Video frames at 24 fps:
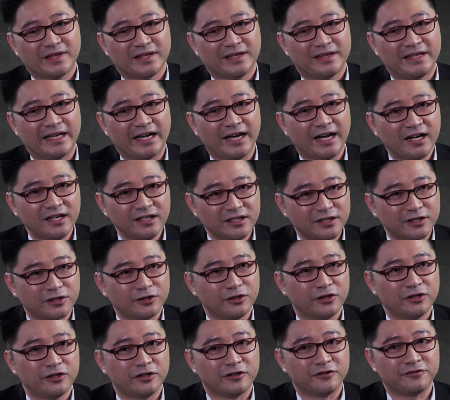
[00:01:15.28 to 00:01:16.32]
There are a
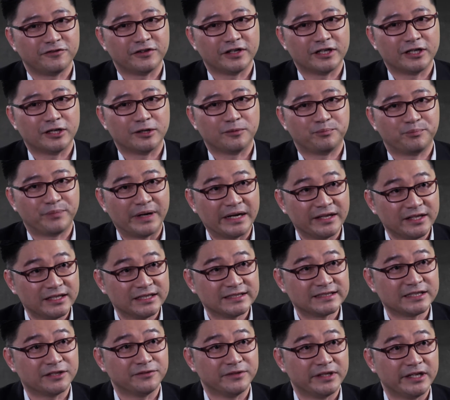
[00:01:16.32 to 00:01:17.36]
lot of
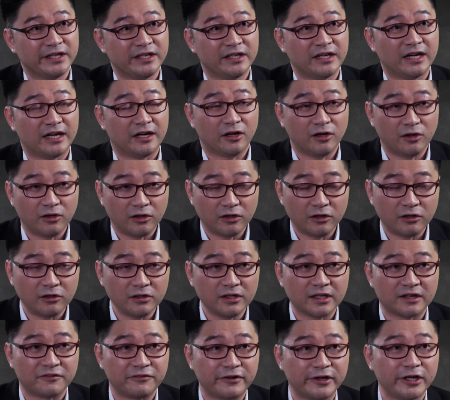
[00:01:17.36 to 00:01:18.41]
partners out there,
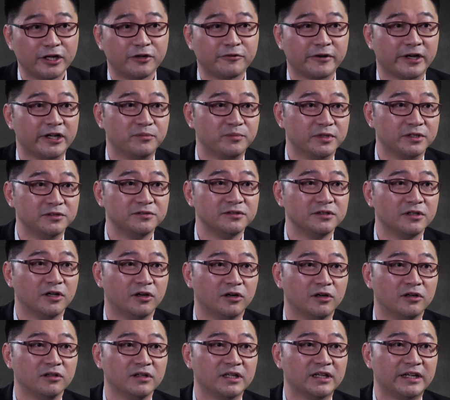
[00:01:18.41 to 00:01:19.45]
all are very credible,
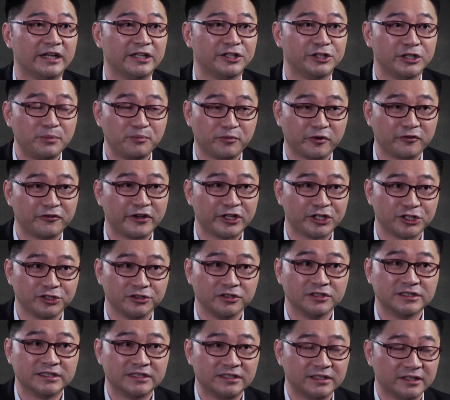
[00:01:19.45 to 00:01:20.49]
all are actually
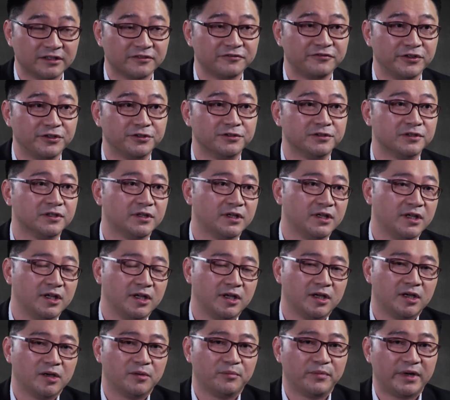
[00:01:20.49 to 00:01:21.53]
professionals in their field.
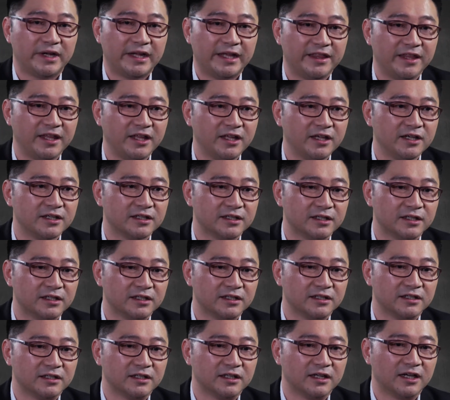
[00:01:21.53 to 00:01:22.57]
But I think
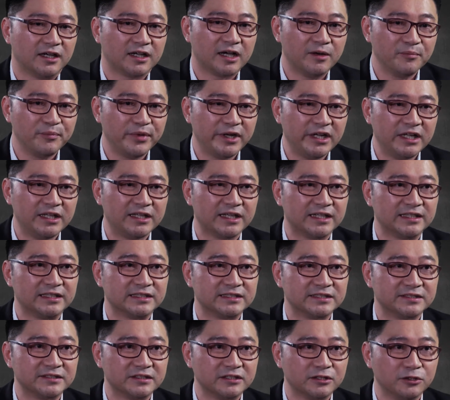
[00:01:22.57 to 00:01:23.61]
a company that
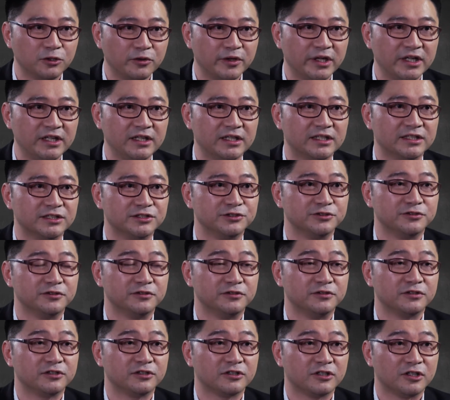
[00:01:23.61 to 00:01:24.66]
is looking into
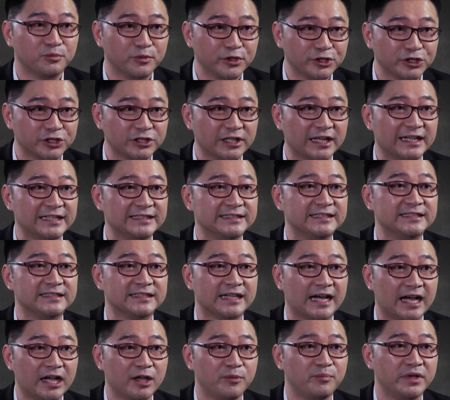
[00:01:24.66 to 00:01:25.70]
commercializing the
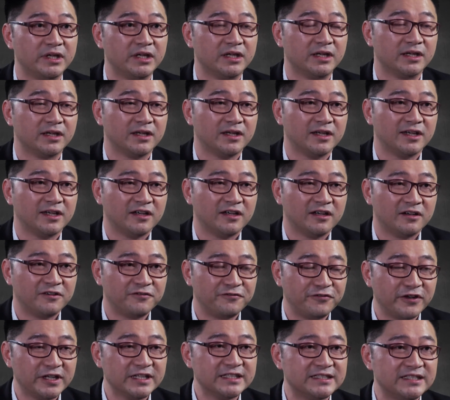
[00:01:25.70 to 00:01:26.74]
IP
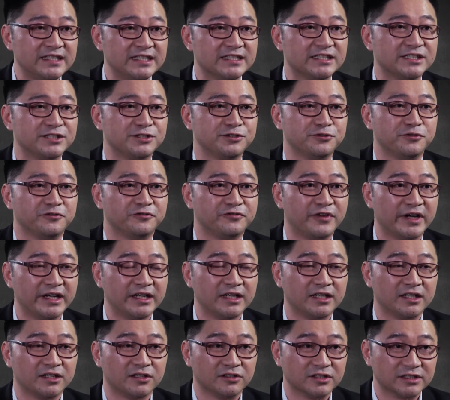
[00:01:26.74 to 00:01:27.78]
first needs to find
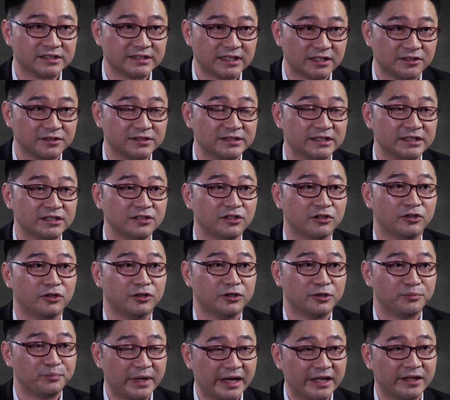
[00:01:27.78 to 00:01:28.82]
a consultant or
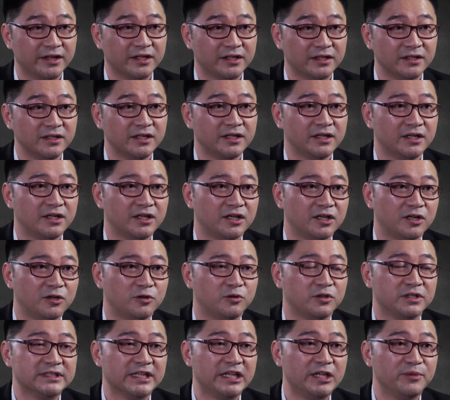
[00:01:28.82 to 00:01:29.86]
a partner who
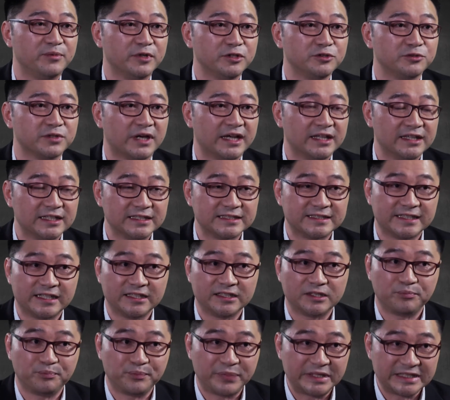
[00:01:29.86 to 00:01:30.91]
is able to understand
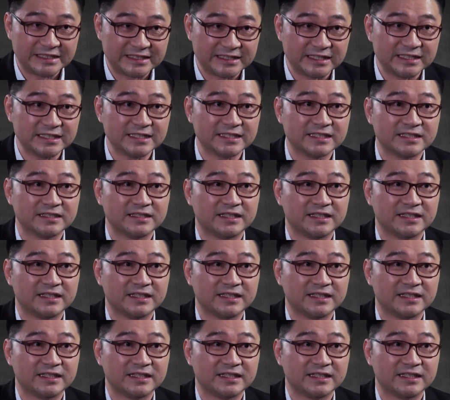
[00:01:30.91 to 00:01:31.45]
the business